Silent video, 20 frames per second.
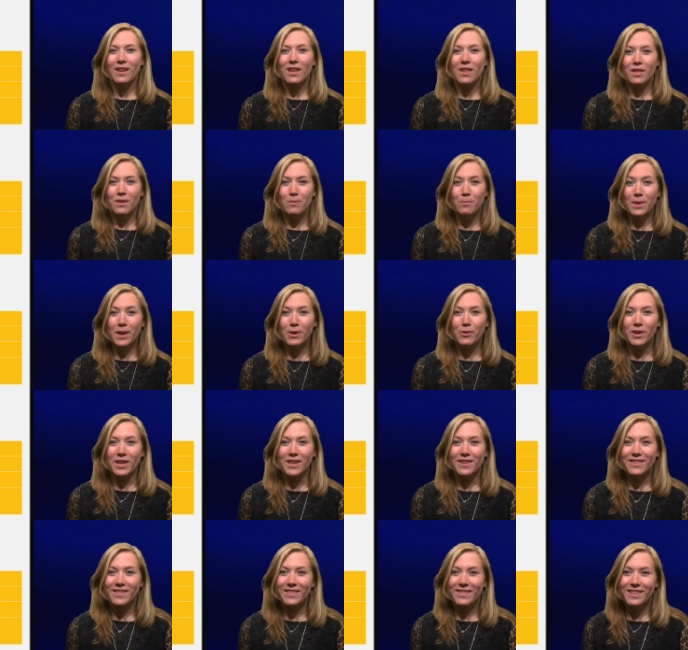the
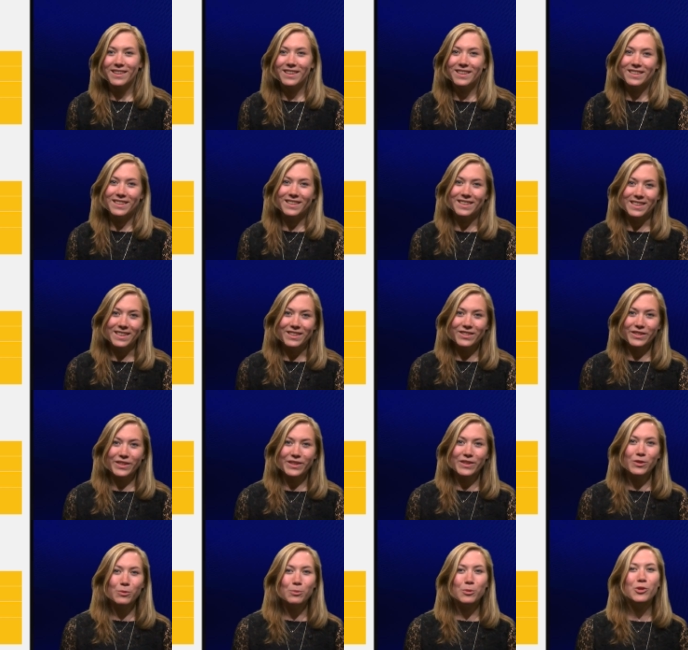period, the
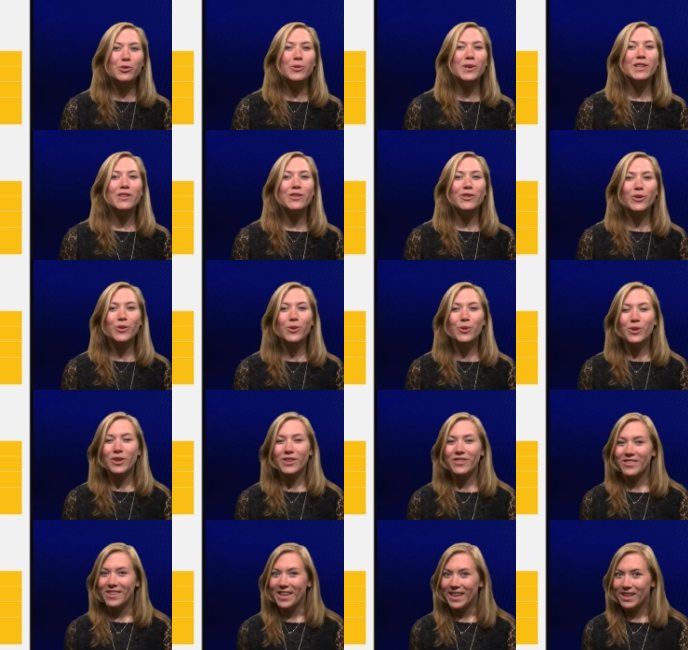distance between two
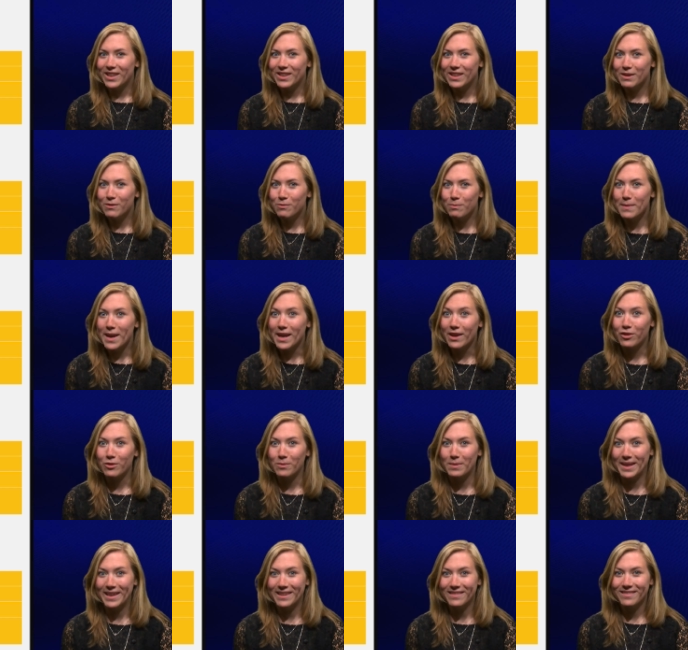consecutive
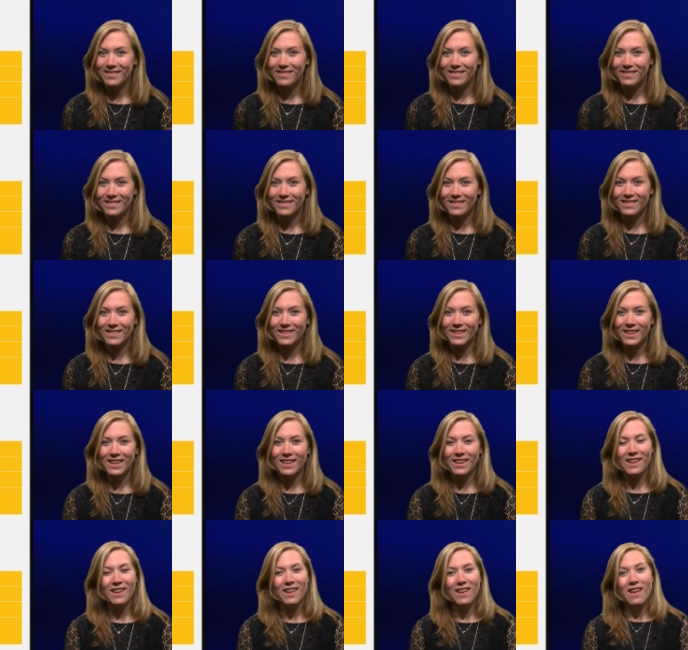maxima,
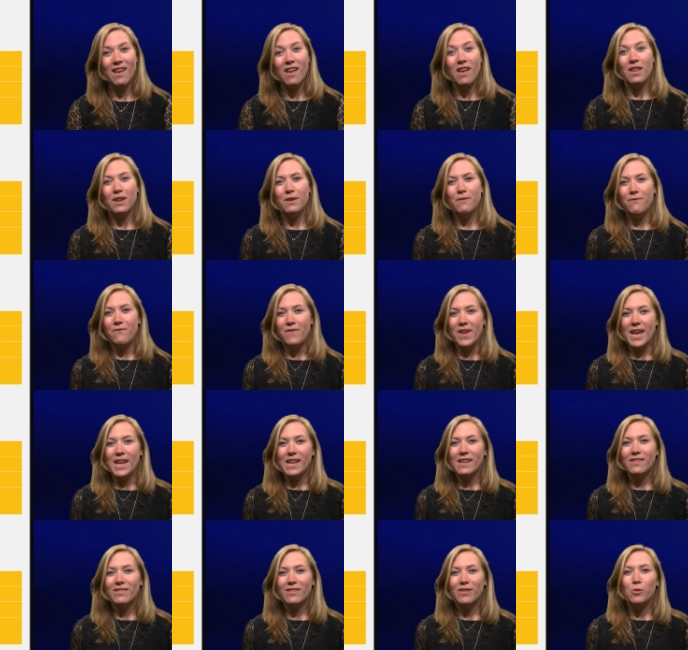the
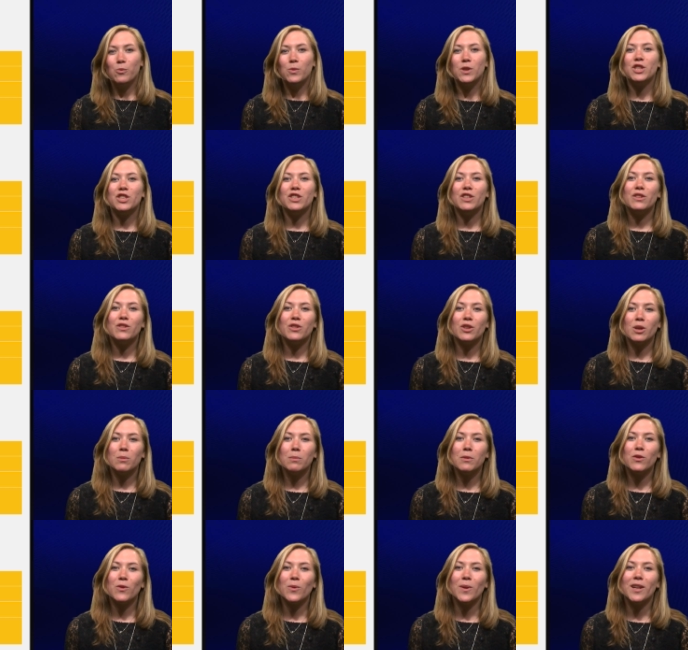phase, which
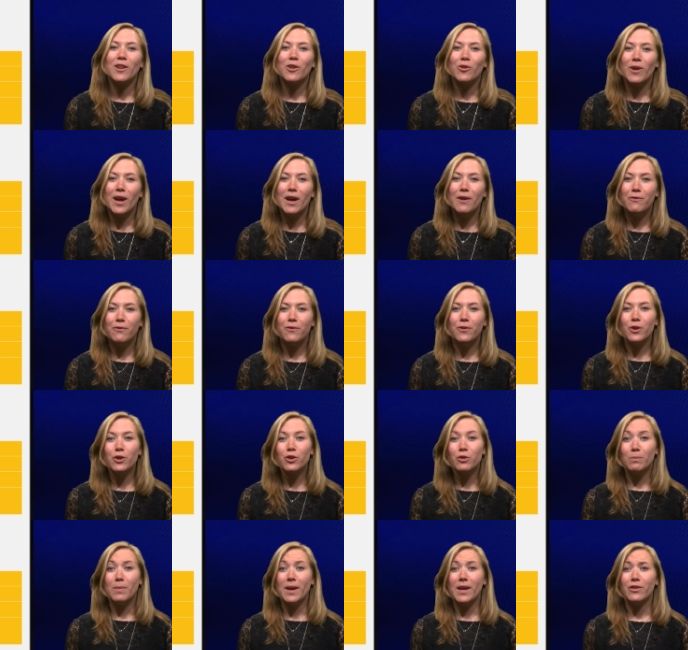determines when the graph
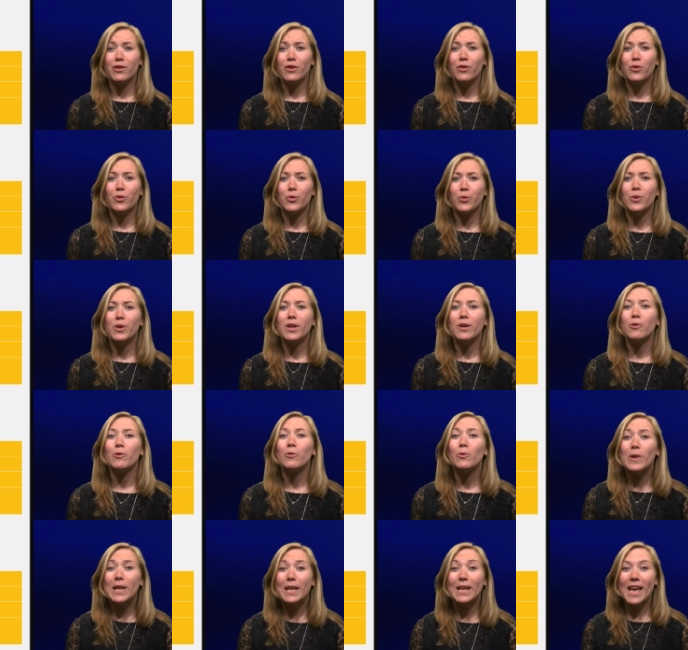first passes through
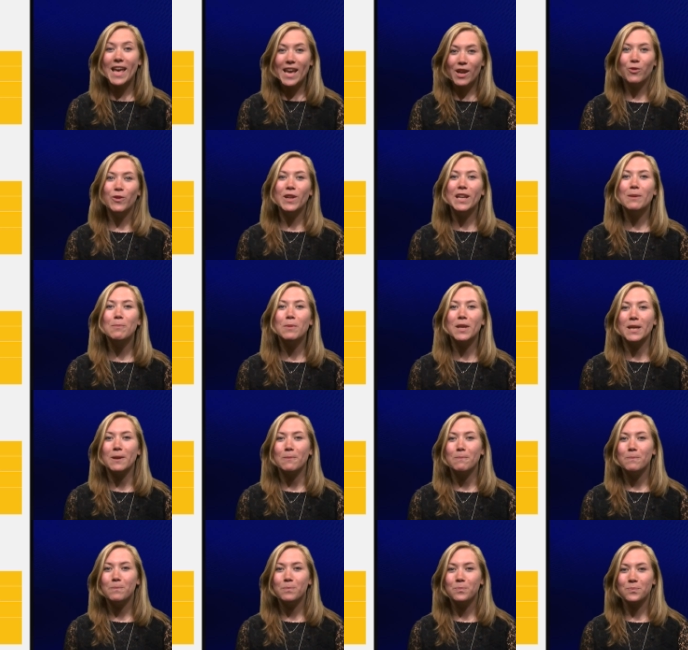the
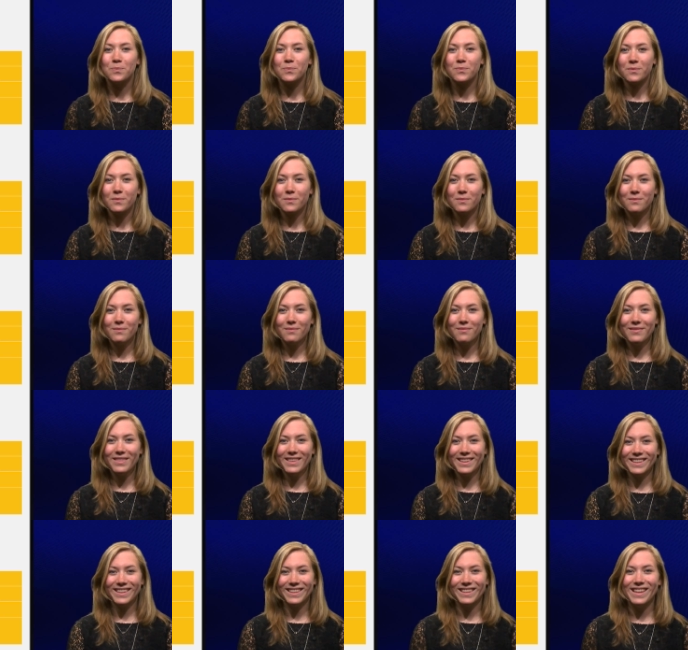equilibrium,
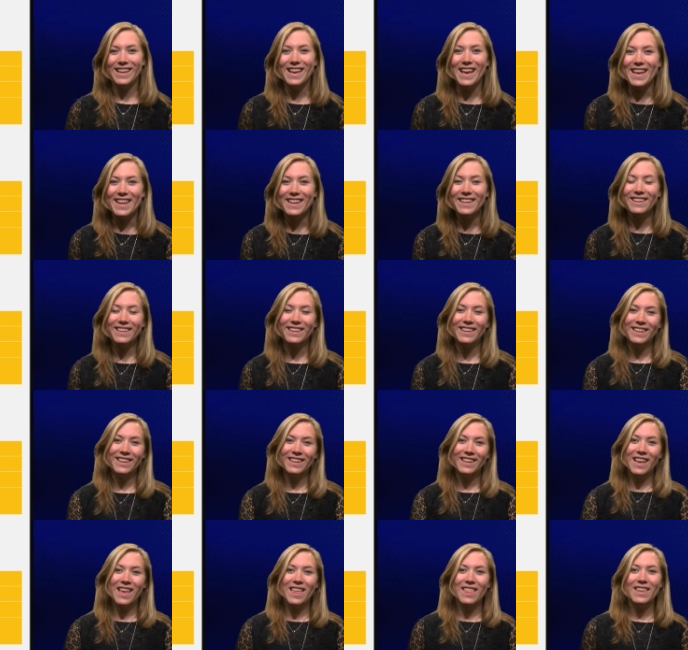and
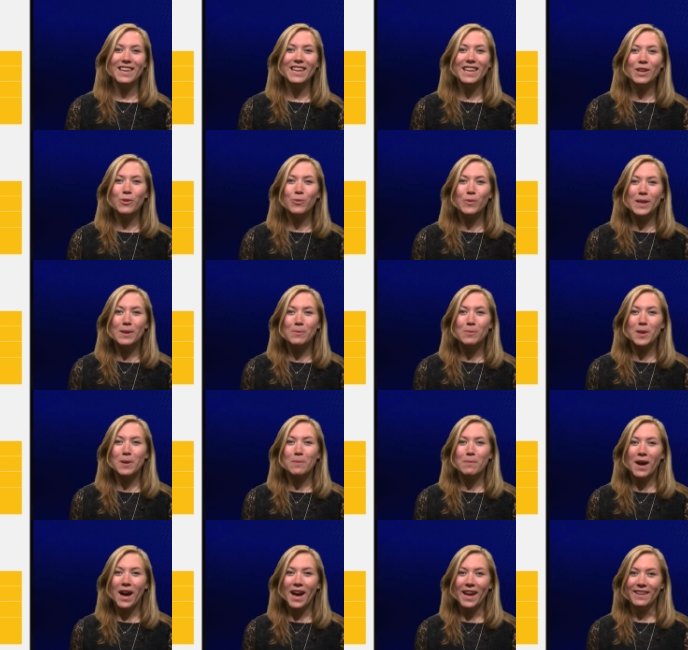the
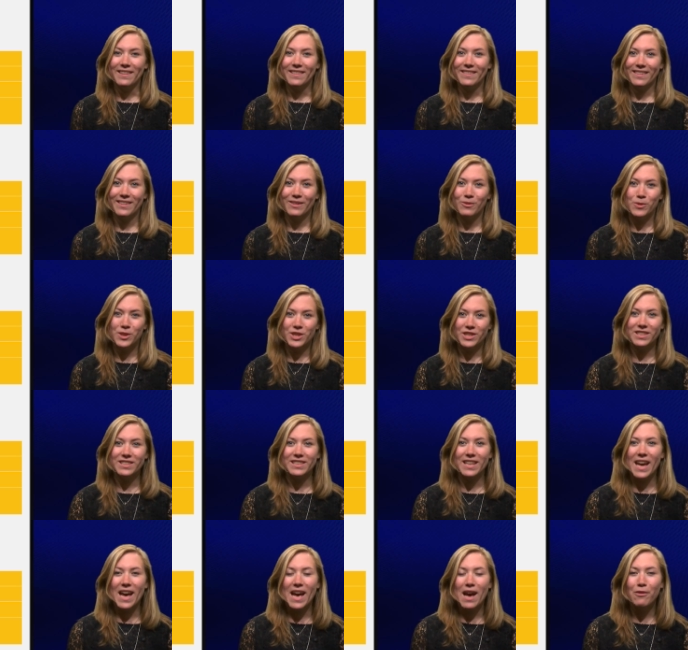equilibrium height, which is
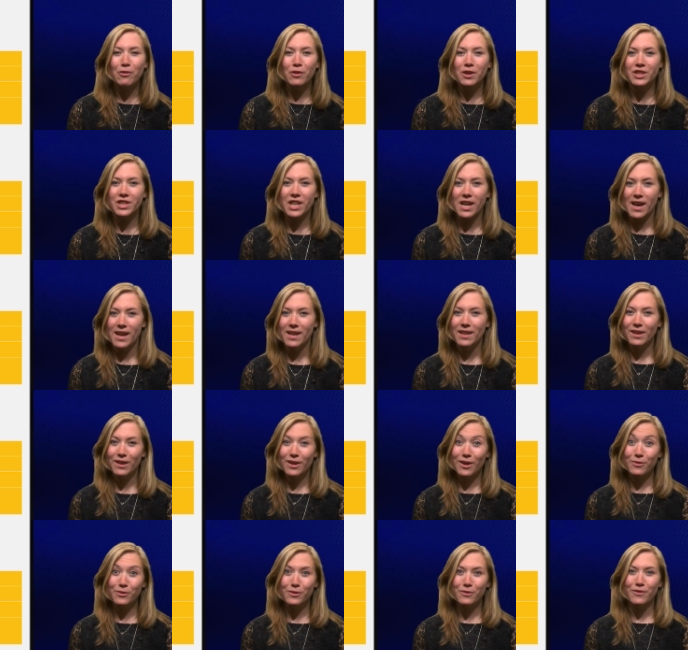the average height
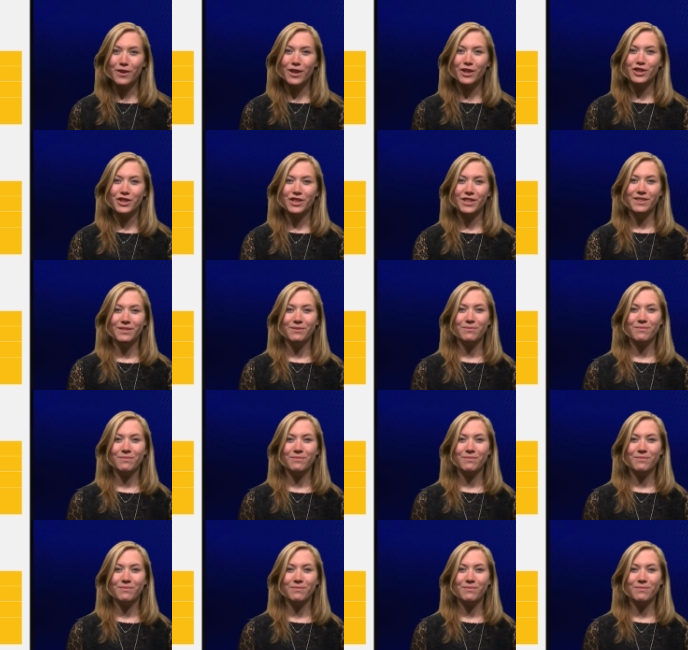of the function.